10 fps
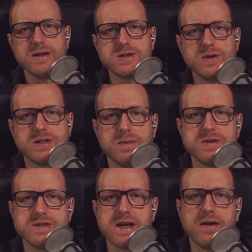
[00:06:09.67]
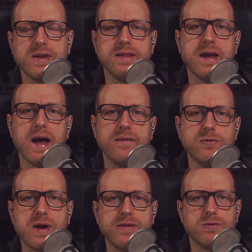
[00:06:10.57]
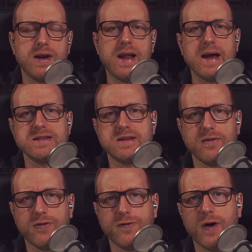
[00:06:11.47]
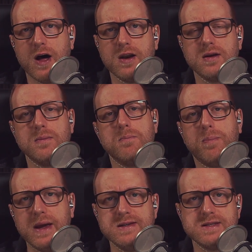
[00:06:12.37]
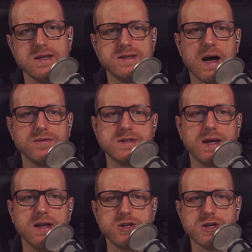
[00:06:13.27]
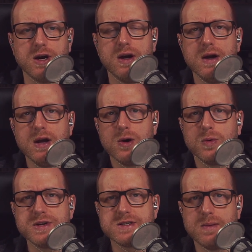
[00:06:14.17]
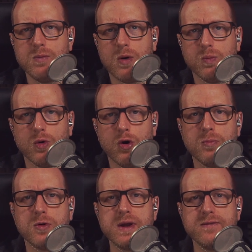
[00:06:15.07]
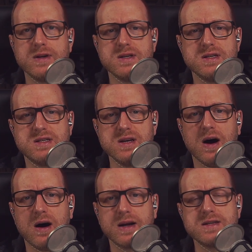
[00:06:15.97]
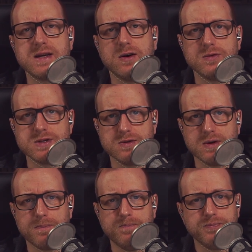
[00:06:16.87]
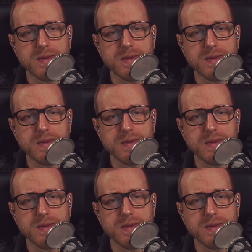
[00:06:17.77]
So in terms of sound then, they have a rather relaxed and fun, bassy sound signature with a somewhat warm or even dark tilt to them.